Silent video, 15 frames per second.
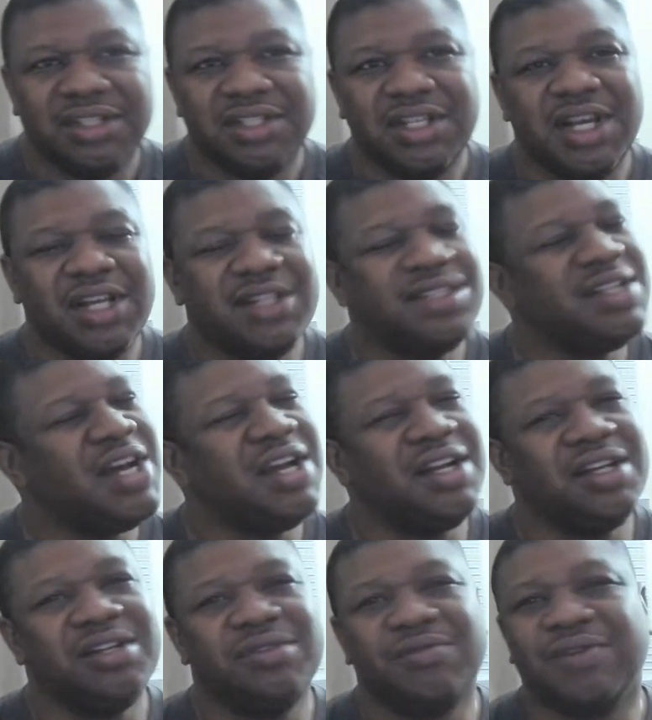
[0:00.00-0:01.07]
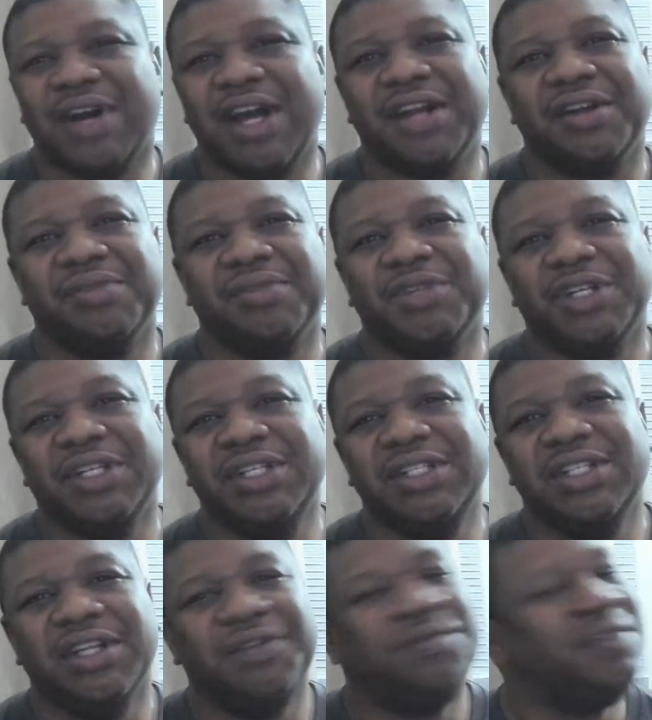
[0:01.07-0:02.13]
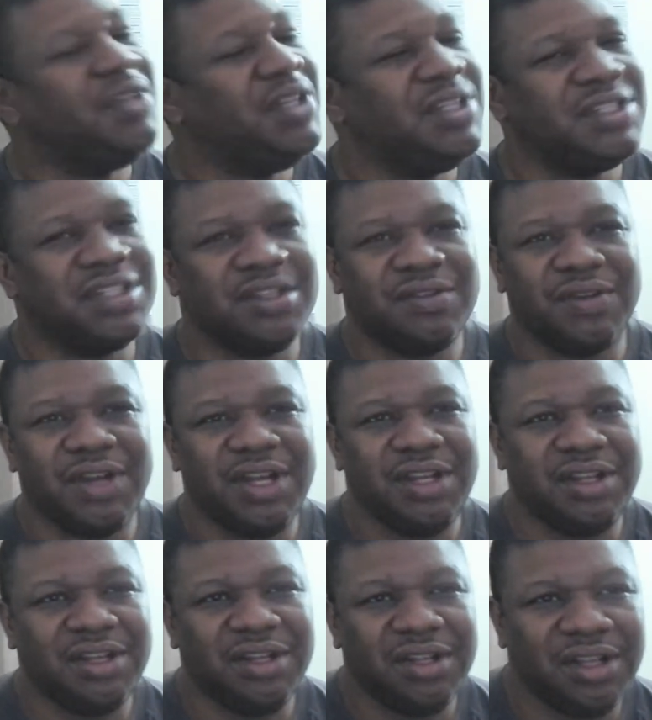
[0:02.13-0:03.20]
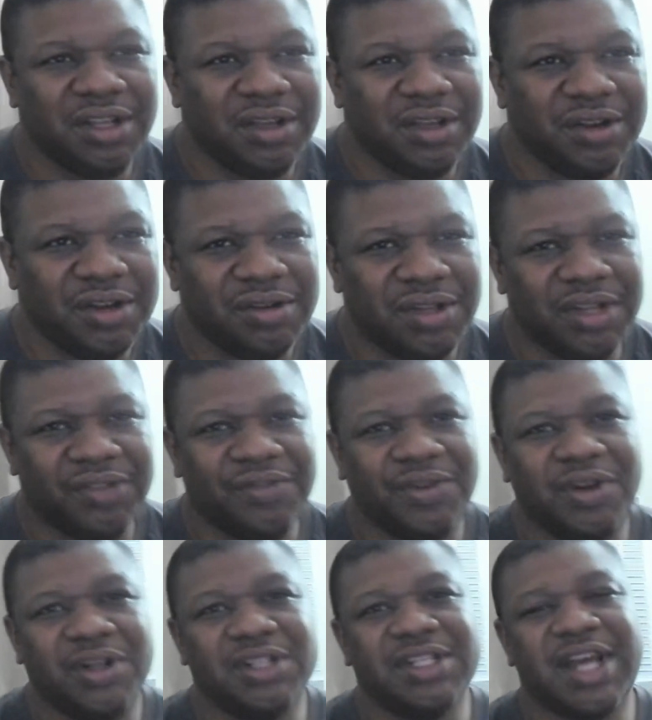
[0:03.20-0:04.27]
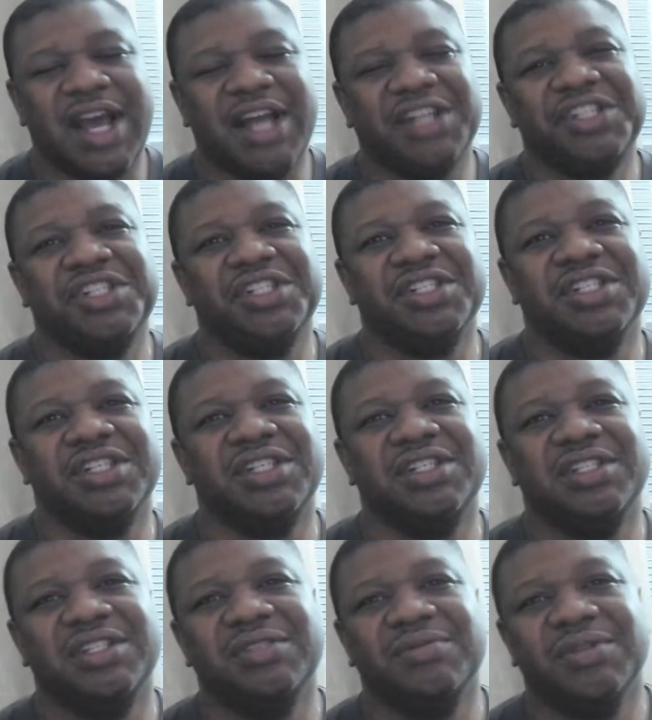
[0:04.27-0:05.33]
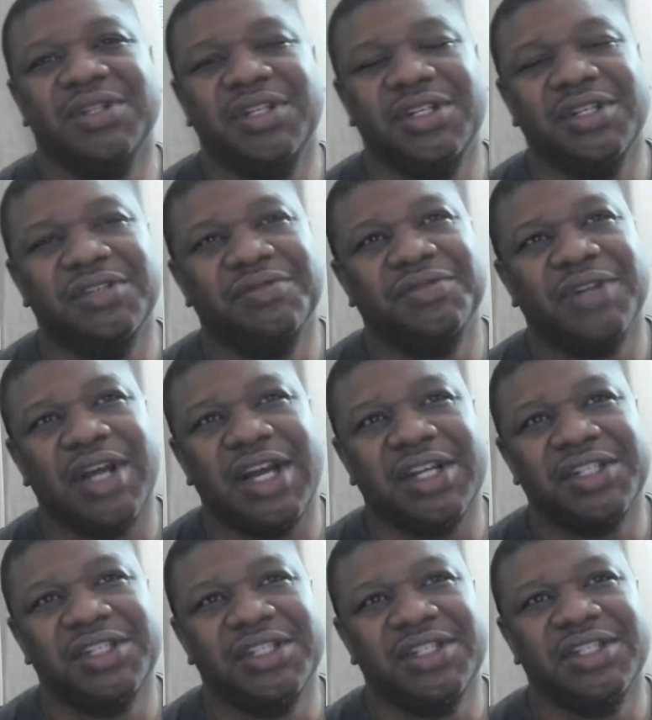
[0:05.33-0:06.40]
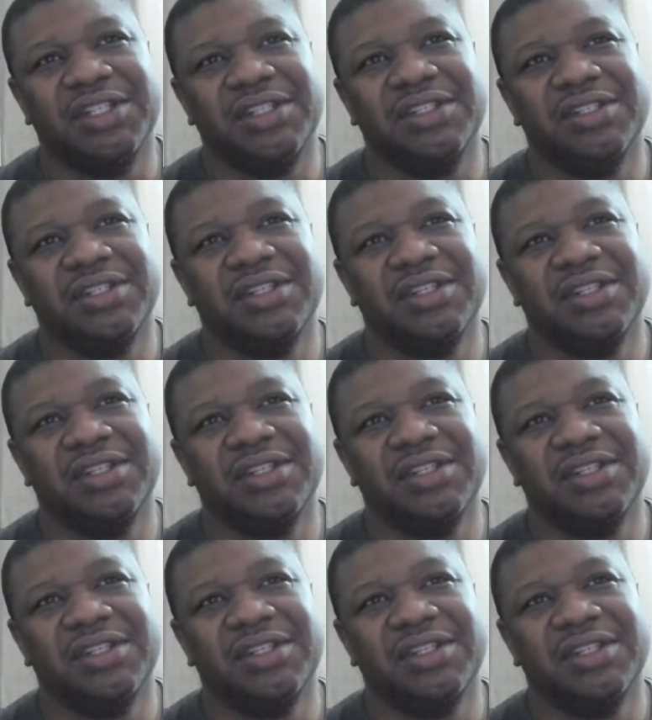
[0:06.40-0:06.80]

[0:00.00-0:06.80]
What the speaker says: Zack's not a good writer, but he definitely is a great, as far as action scenes. He's really good for action scenes.